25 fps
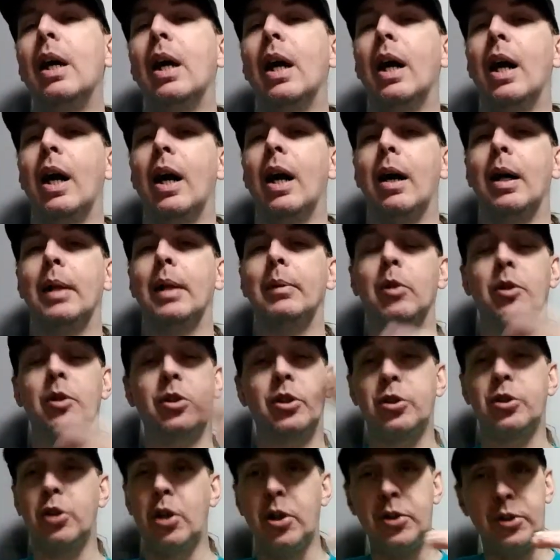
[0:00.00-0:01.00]
Um,
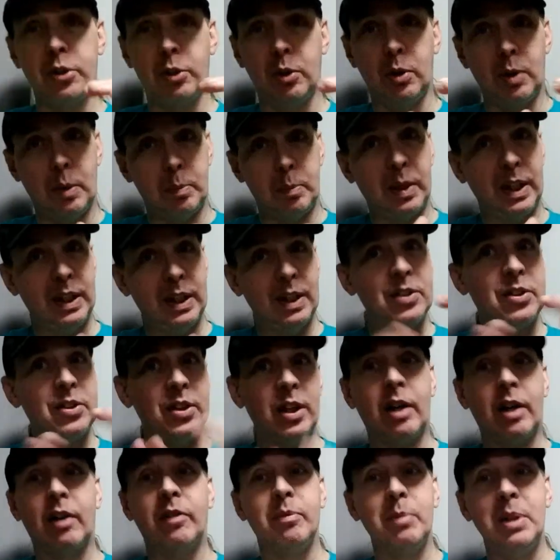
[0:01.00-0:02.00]
there's also a playlist
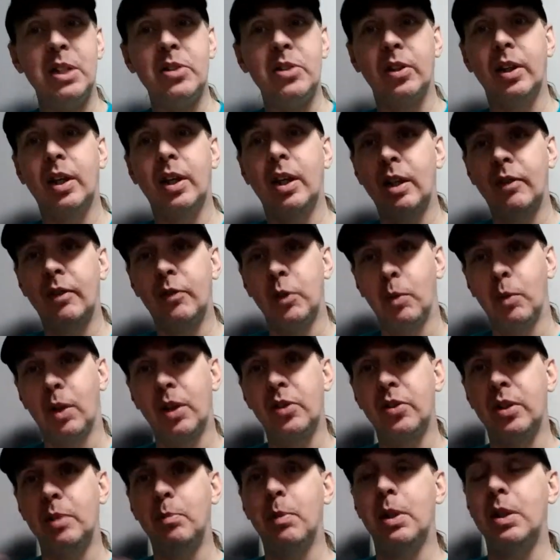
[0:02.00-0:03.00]
there of me singing if you want
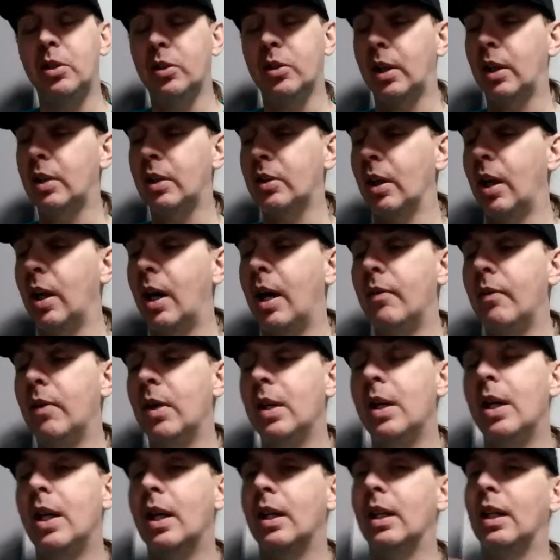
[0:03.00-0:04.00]
to see me singing. It's live.
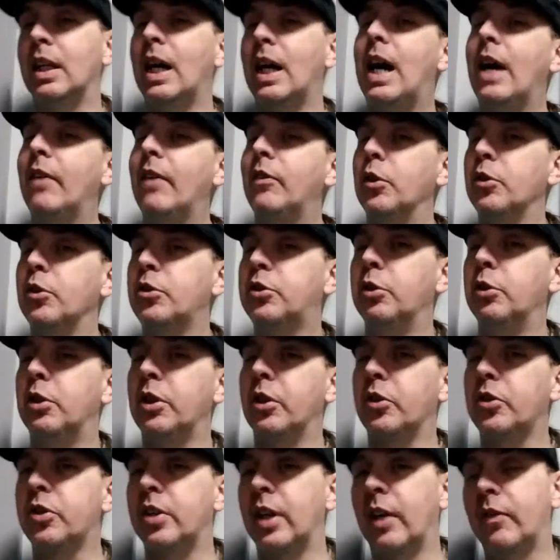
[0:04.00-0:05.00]
Live, no
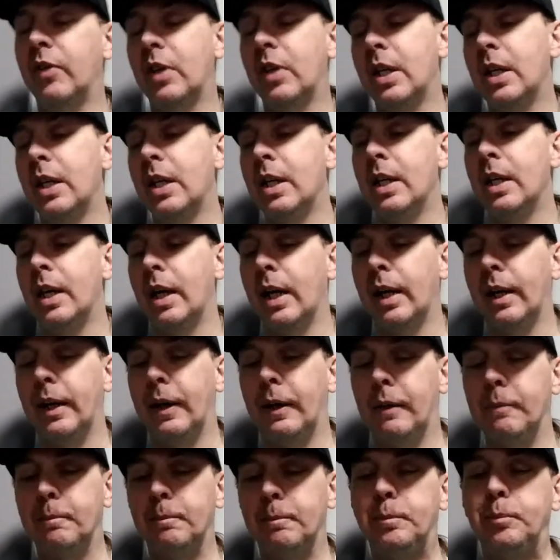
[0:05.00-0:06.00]
studio stuff.
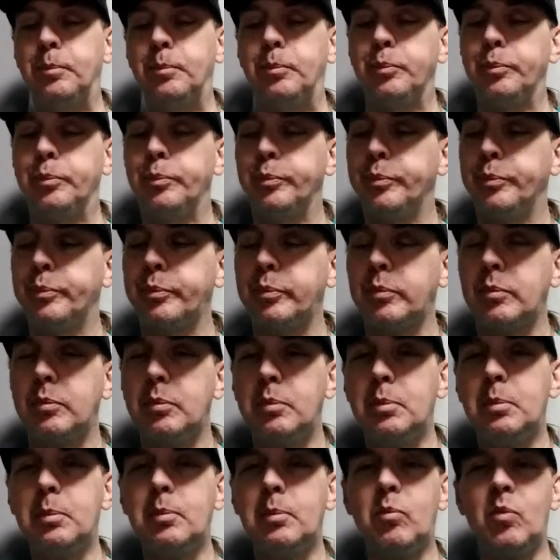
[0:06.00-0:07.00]
Um,
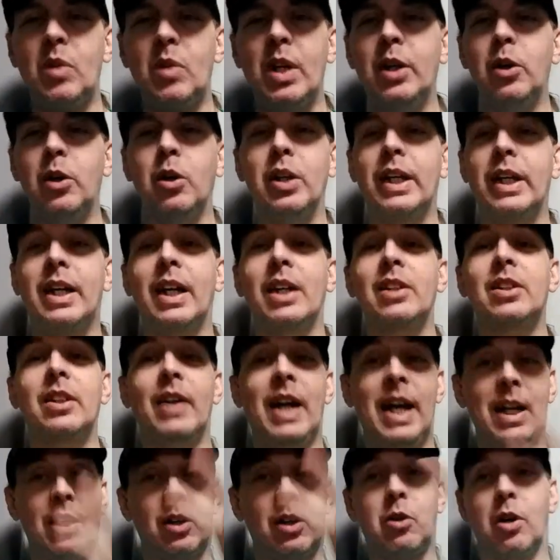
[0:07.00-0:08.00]
and all that kind of stuff.
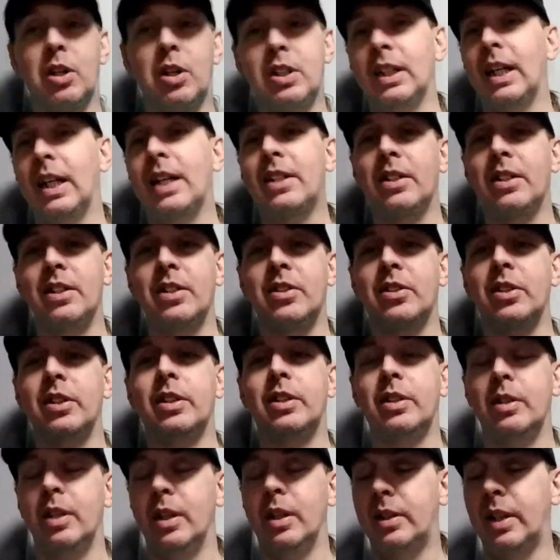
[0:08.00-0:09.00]
And of course, lessons
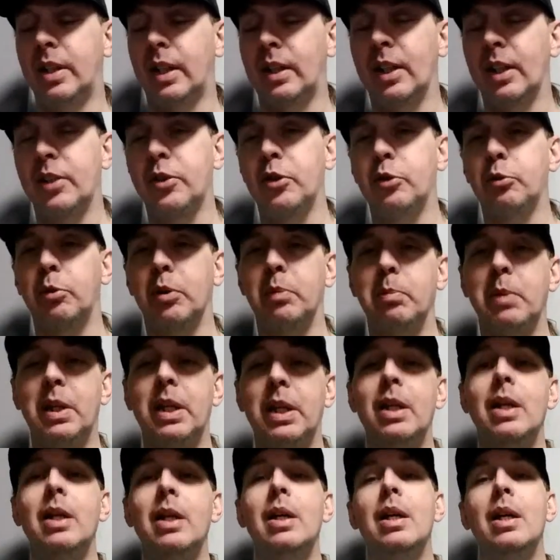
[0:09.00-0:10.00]
that uh, take lessons with
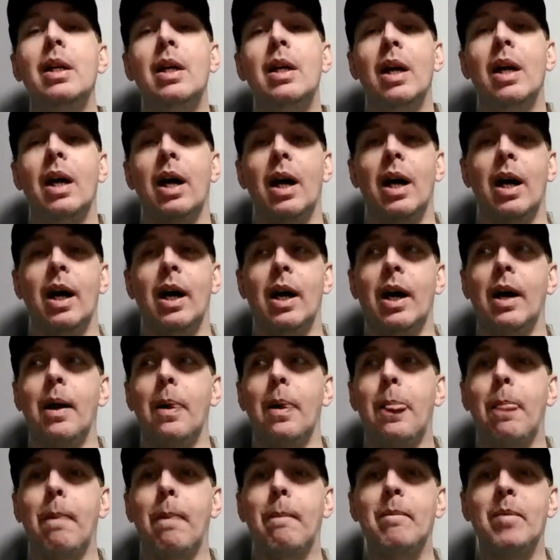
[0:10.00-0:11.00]
me
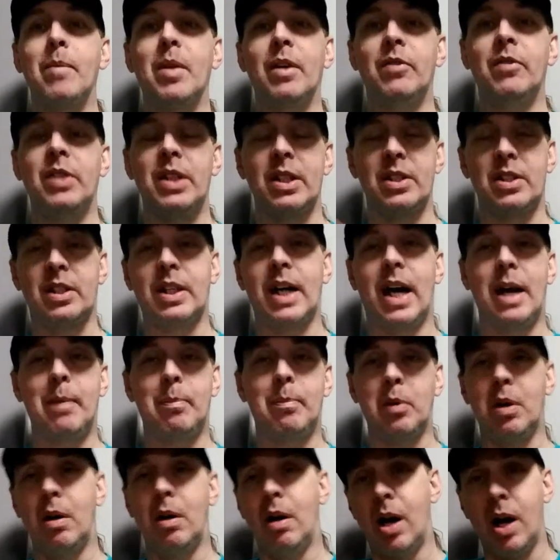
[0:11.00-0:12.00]
um, via
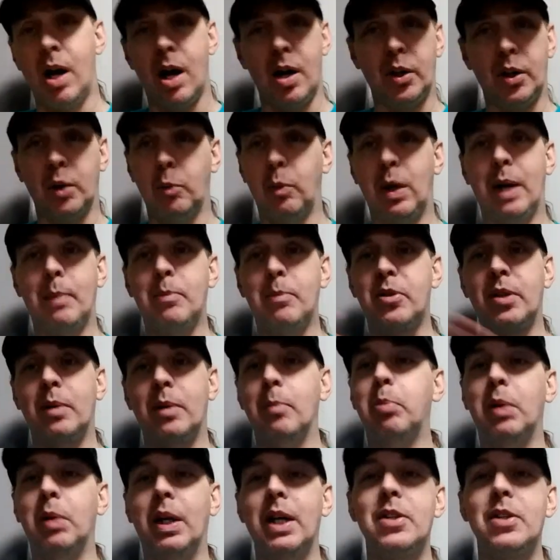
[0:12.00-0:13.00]
Skype on the web
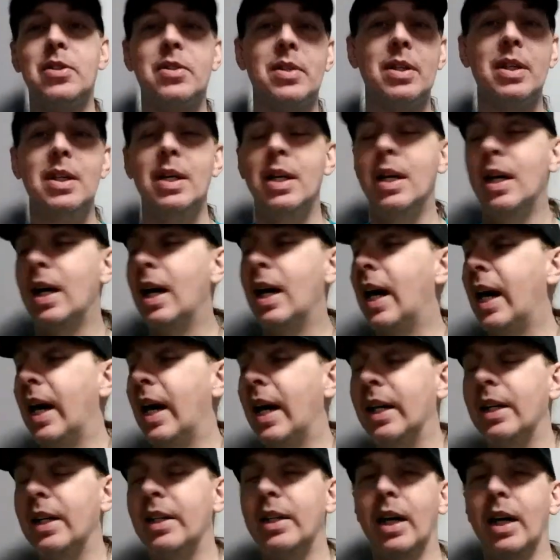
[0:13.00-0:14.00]
someplace
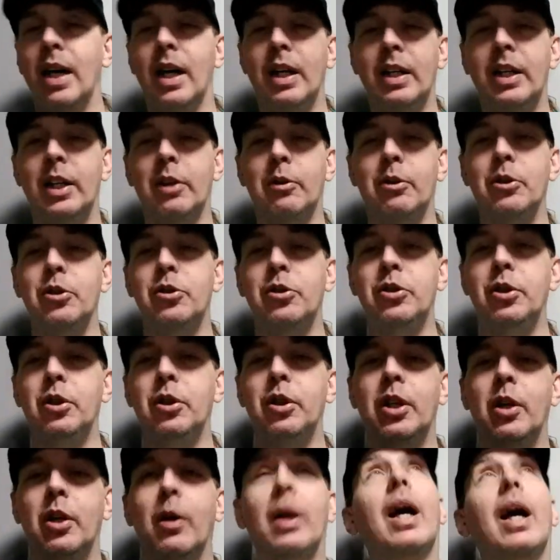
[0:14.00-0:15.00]
and uh, here in the
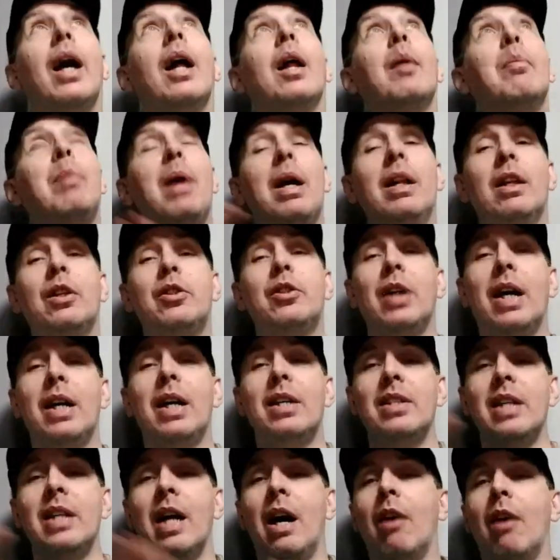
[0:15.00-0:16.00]
studio. And I'll
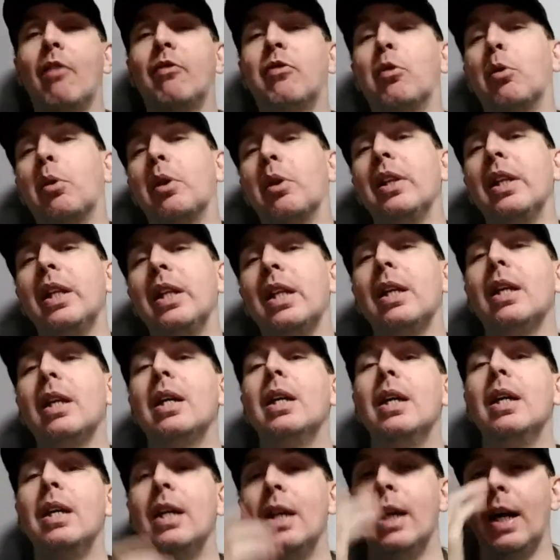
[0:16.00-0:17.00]
apologize now for the
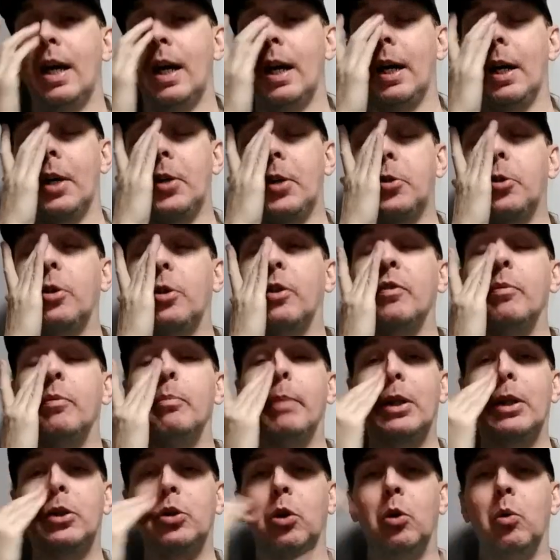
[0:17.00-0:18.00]
uh, sort of
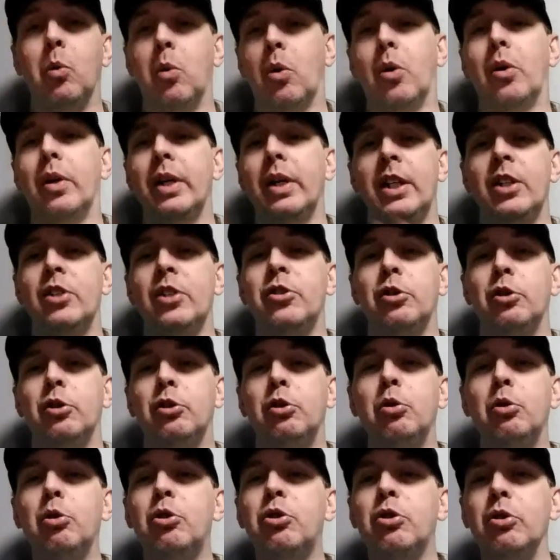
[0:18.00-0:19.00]
mental ward
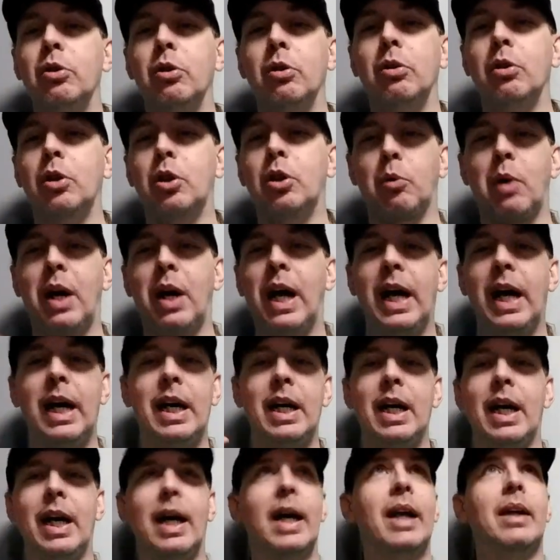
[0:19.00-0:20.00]
institutional
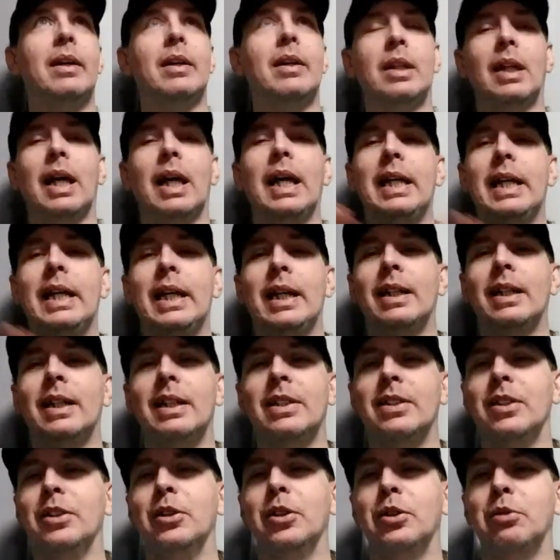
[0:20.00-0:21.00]
gray and lighting
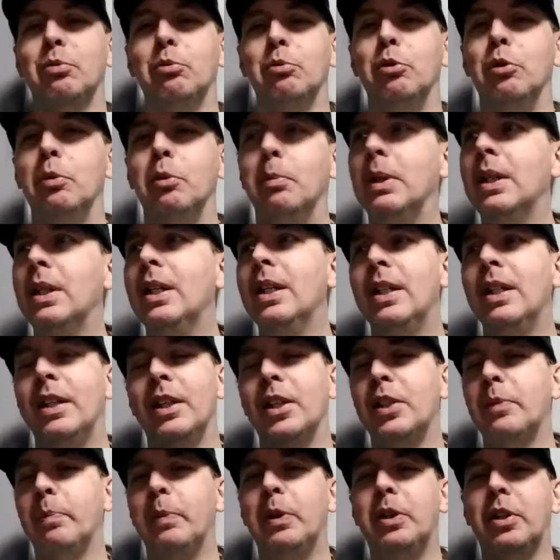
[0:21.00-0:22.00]
that's in this room.
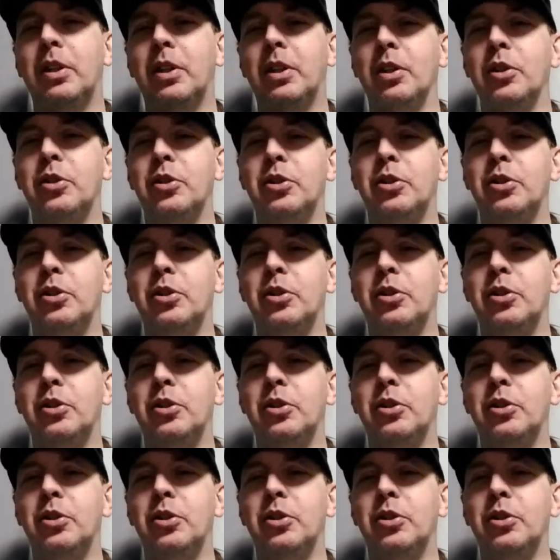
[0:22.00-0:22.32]
This particular